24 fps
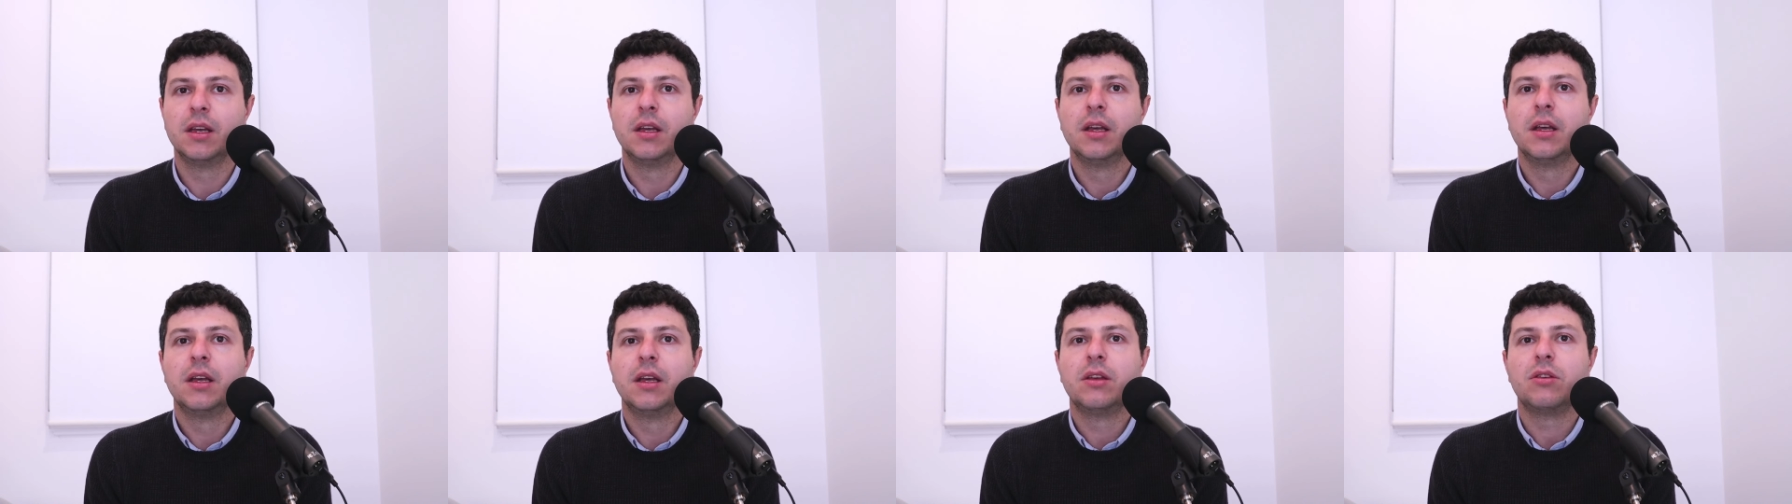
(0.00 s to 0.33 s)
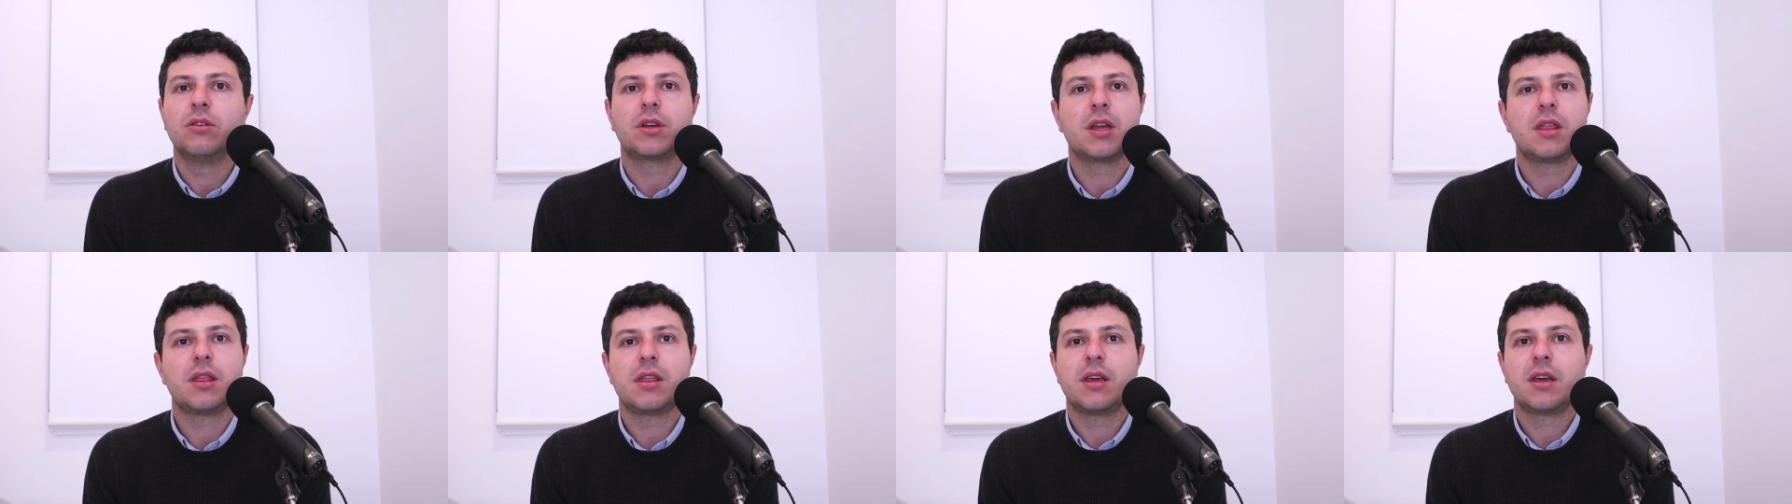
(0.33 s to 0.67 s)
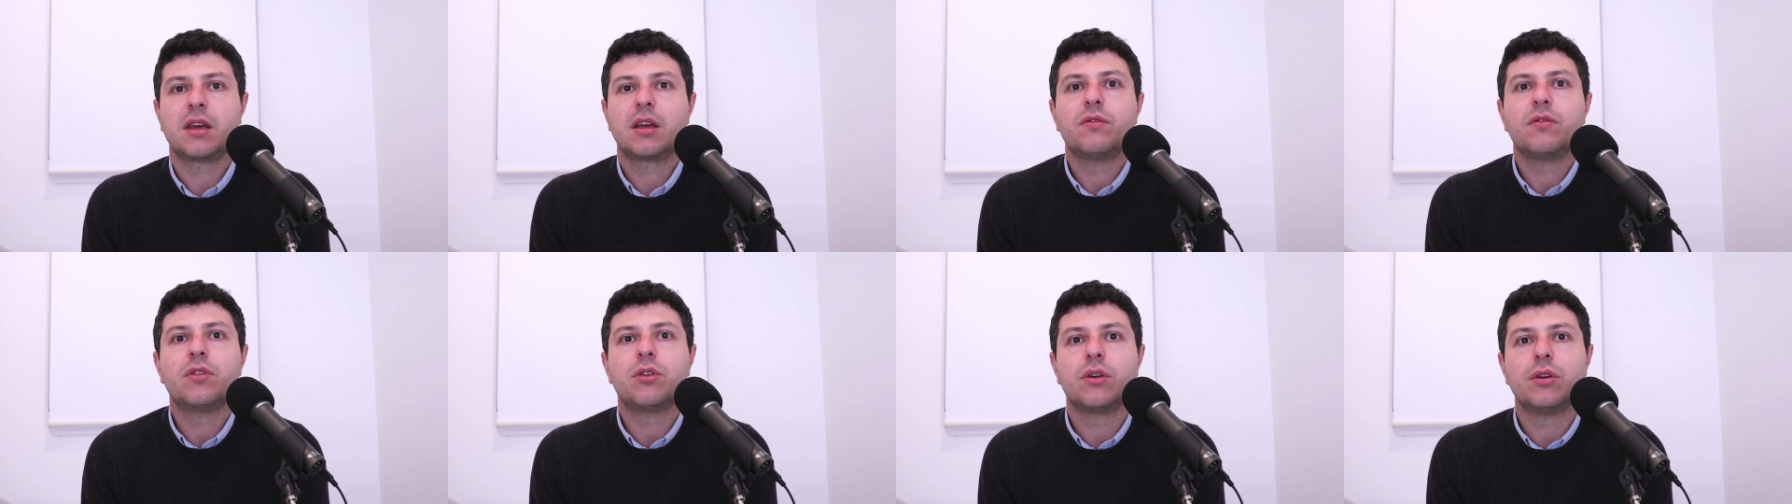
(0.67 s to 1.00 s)
You can think
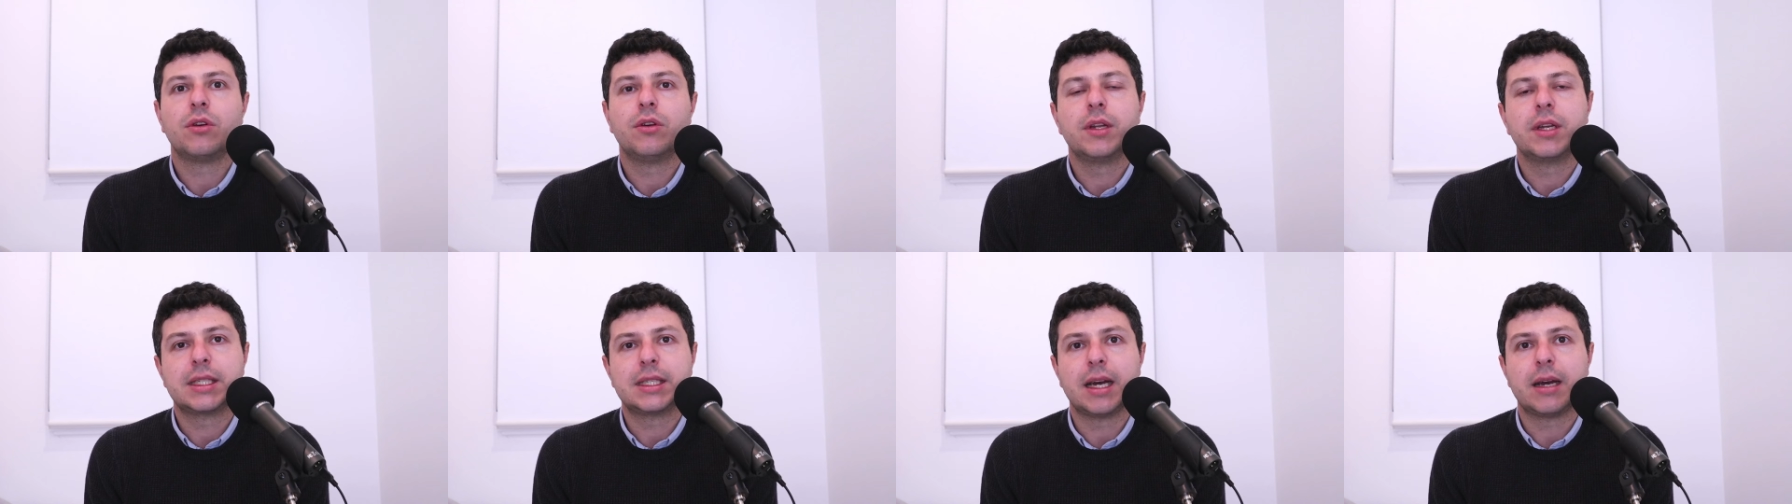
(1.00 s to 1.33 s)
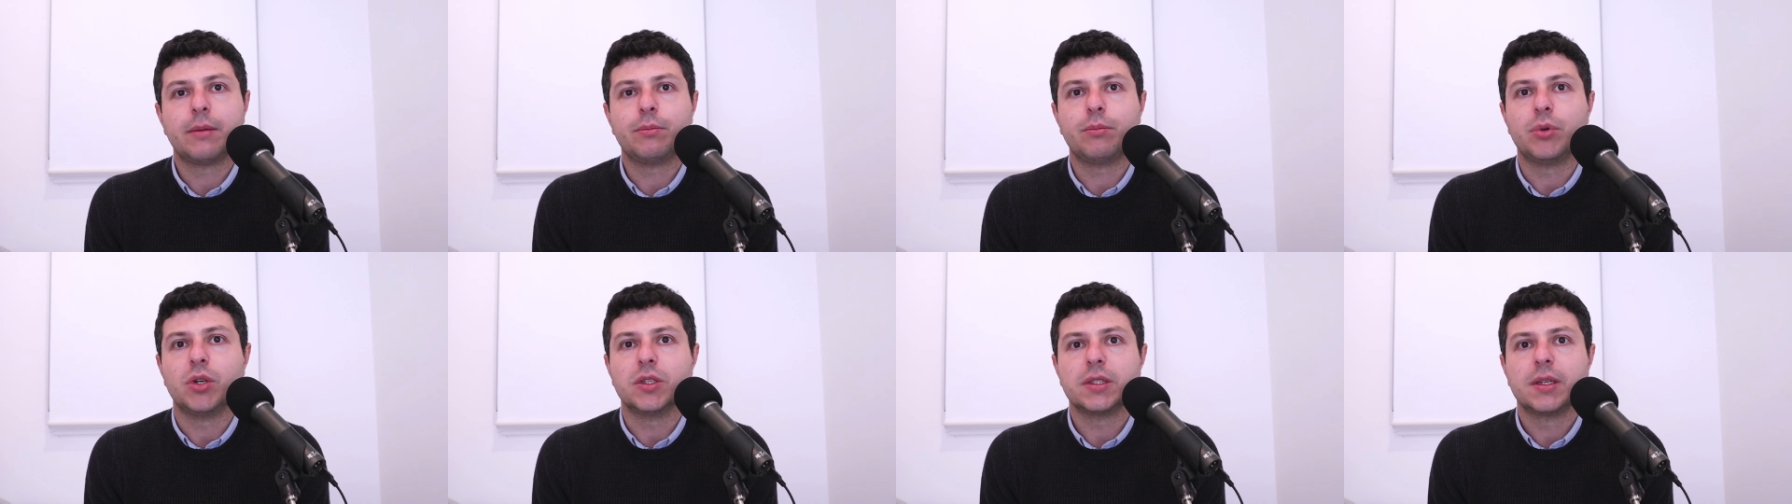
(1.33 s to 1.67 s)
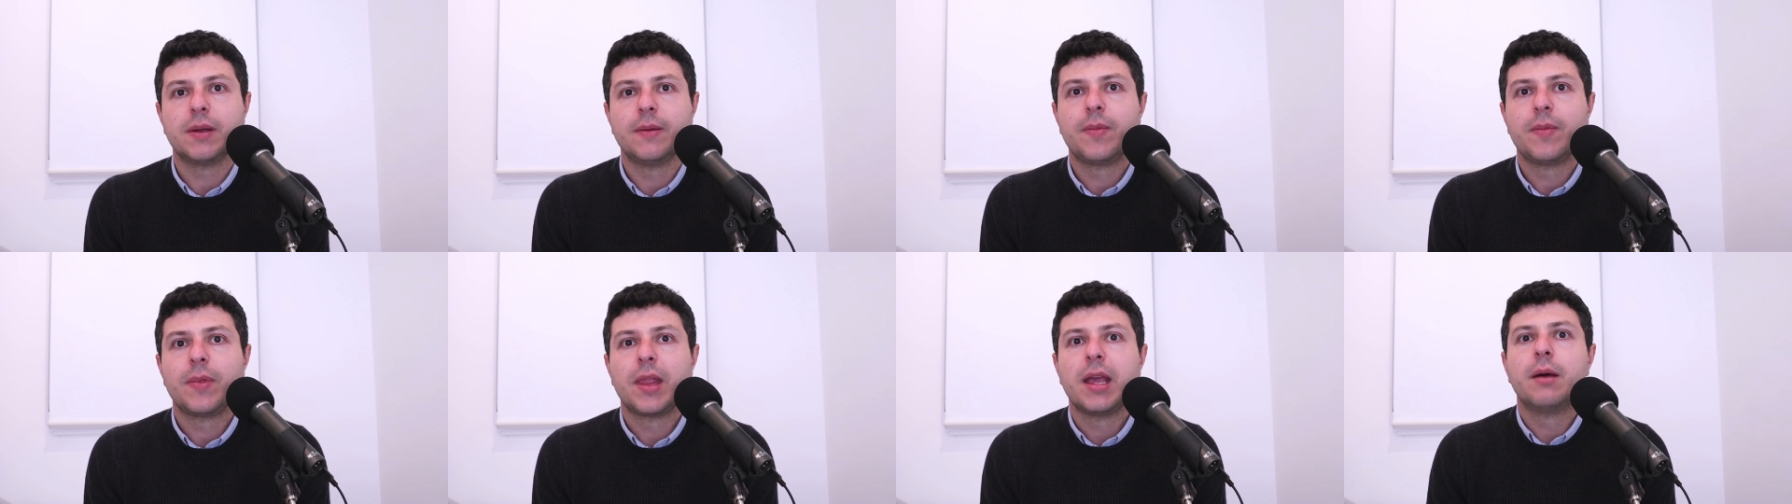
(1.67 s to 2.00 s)
of your own examples.
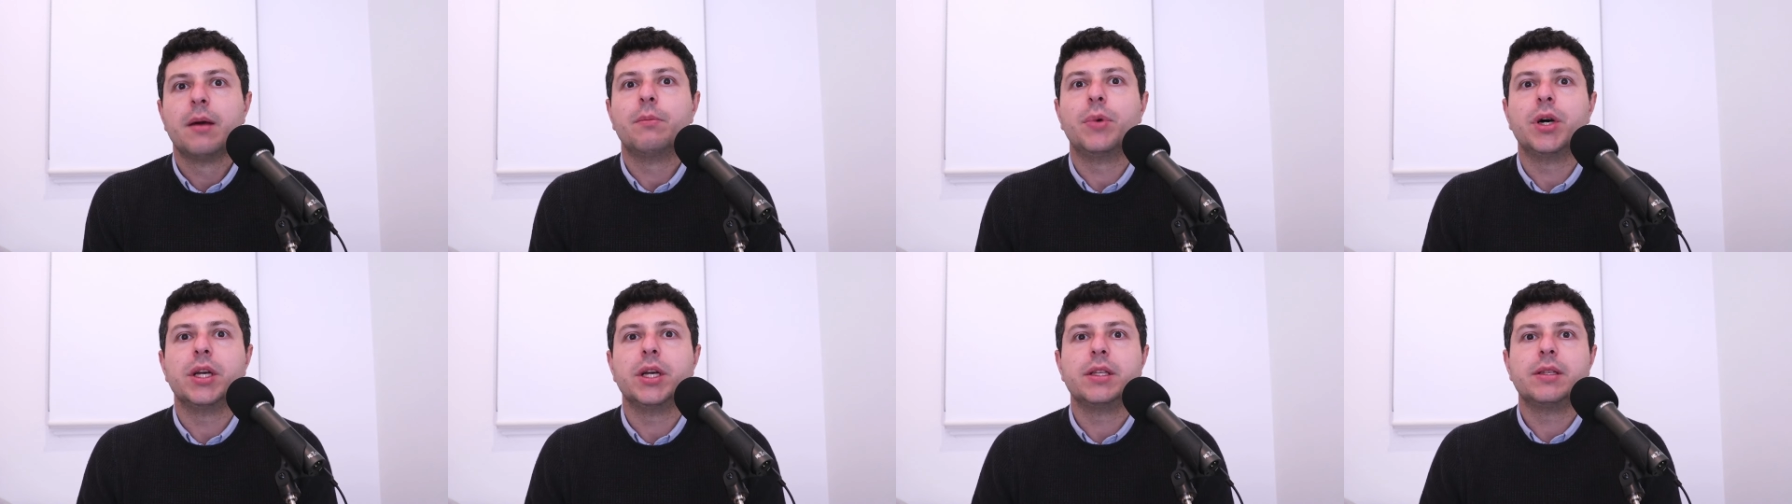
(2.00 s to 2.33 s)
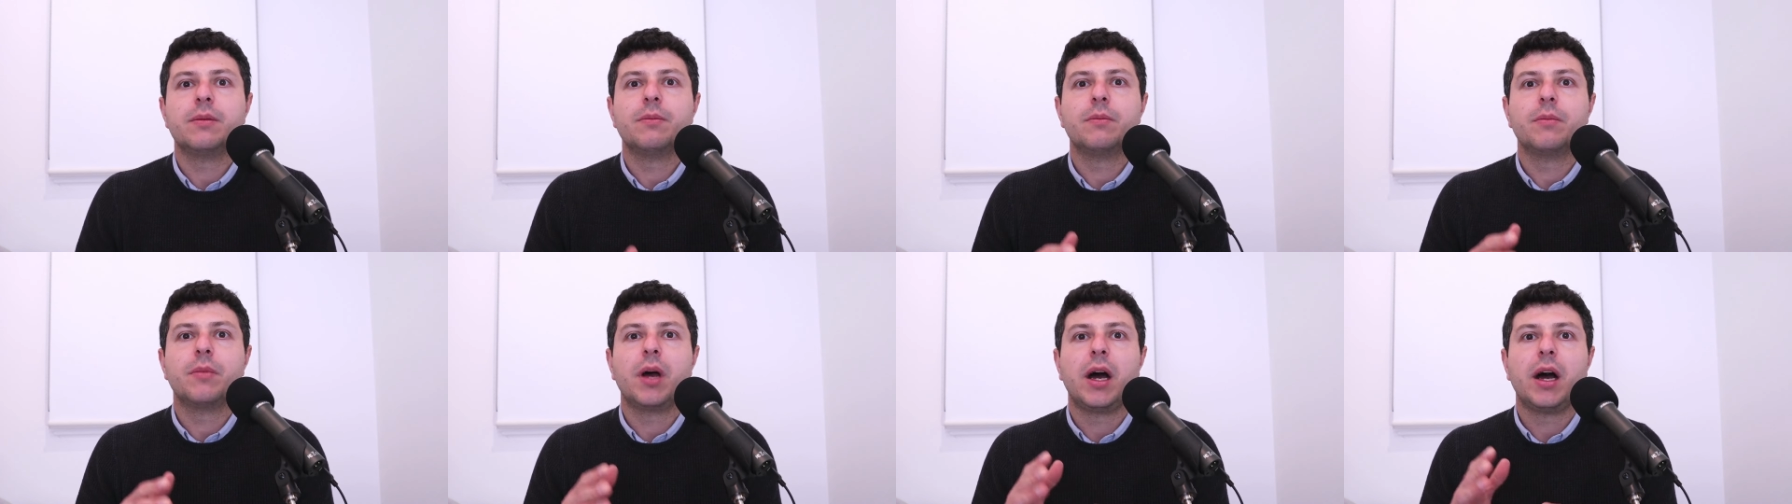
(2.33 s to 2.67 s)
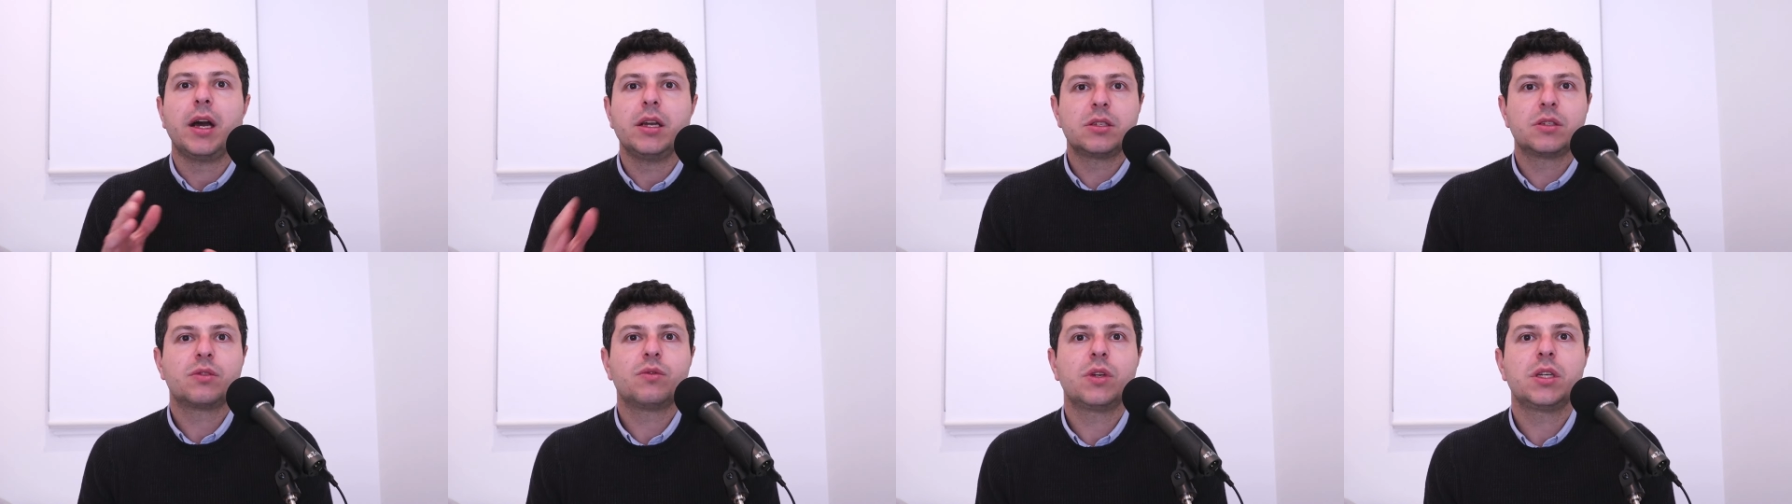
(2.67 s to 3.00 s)
But I
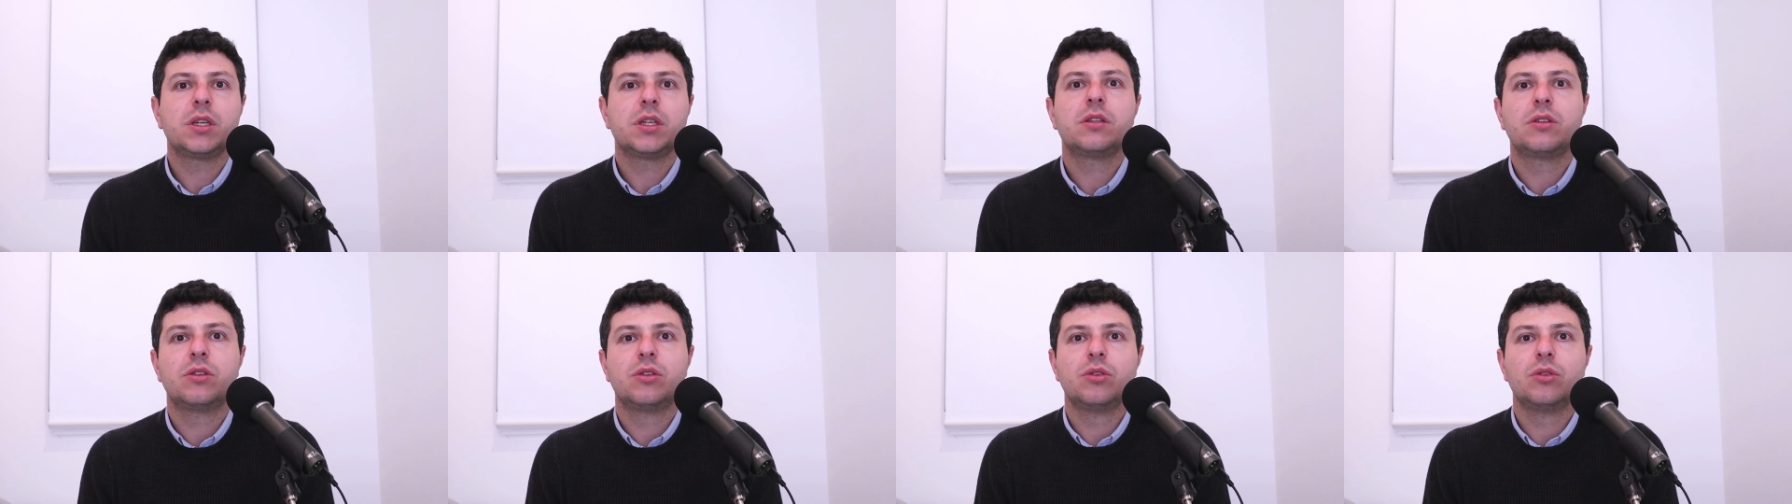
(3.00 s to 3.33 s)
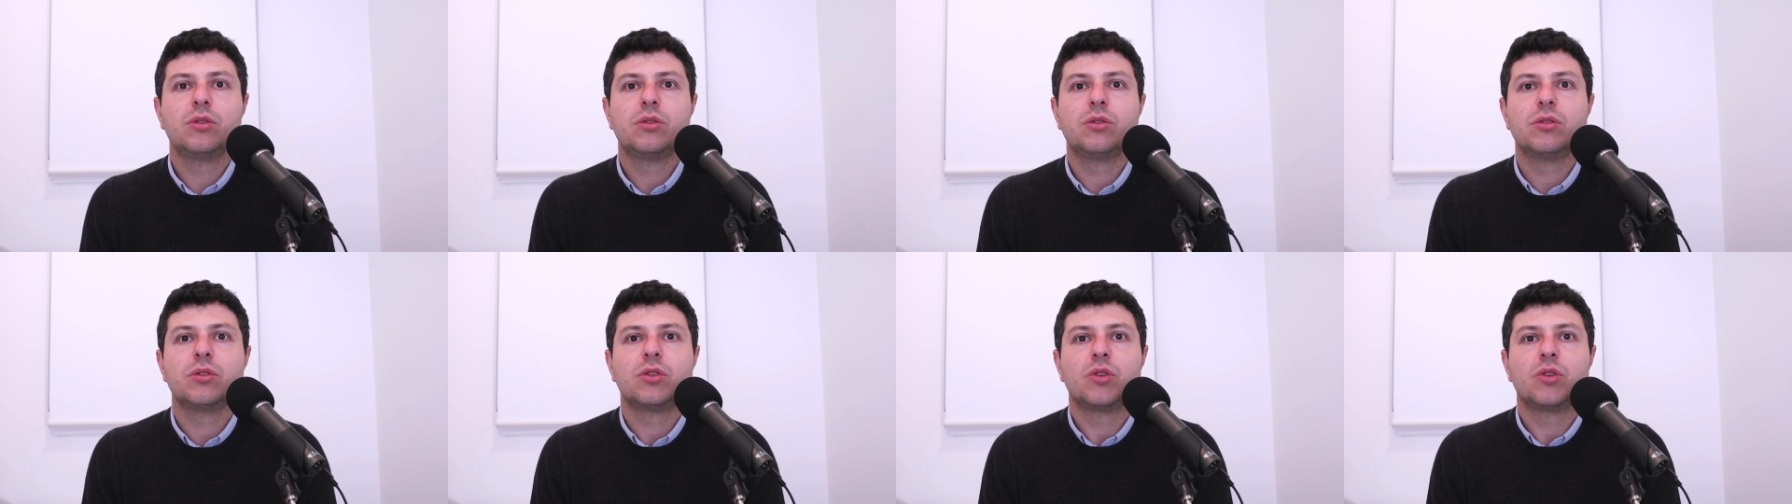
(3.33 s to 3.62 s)
just wanted to,